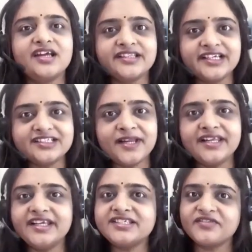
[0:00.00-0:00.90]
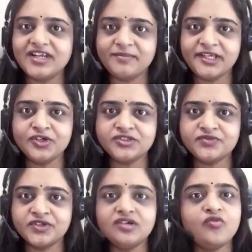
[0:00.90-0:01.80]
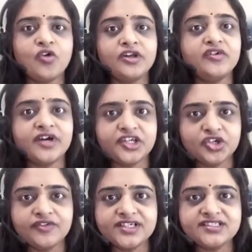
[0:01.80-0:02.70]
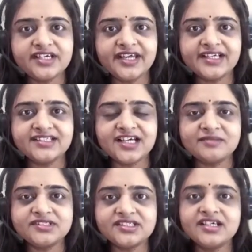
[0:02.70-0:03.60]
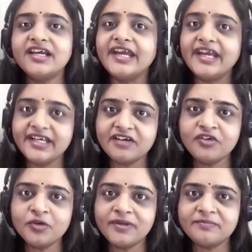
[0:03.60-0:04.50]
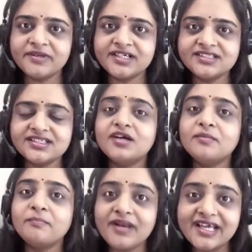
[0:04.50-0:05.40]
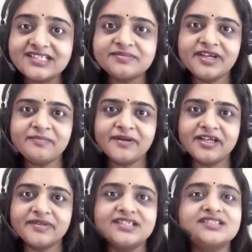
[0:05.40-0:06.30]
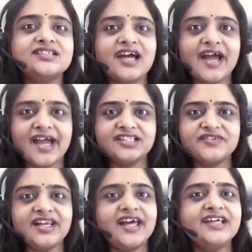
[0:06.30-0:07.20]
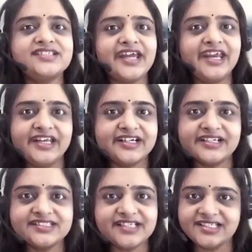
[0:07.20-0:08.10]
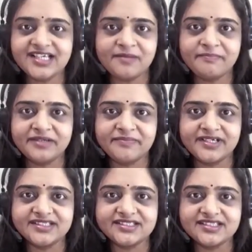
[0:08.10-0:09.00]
This playlist will be useful for your university exams, interview purpose, placement purpose as well as entrance exam purpose.